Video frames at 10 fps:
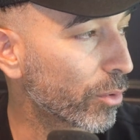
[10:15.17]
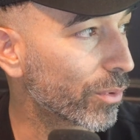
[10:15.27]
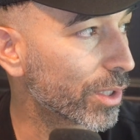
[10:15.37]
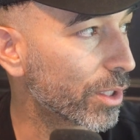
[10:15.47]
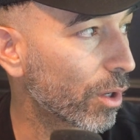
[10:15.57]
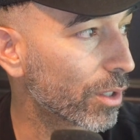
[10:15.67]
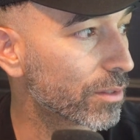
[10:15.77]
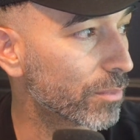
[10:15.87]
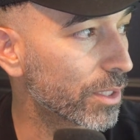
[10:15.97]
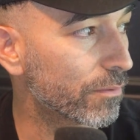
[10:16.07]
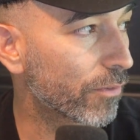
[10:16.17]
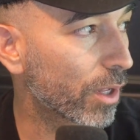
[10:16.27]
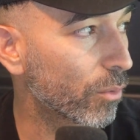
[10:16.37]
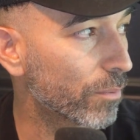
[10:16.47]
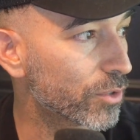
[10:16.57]
a really awesome lead
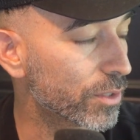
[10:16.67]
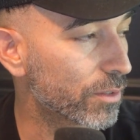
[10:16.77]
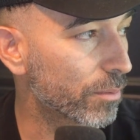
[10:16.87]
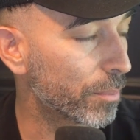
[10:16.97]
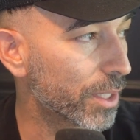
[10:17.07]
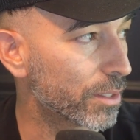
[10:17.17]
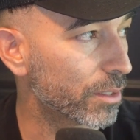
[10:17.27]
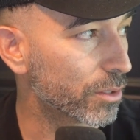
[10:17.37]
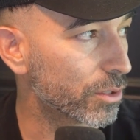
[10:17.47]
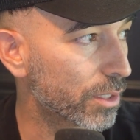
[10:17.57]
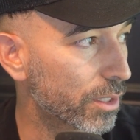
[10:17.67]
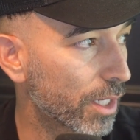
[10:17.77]
follow-up system and being diligent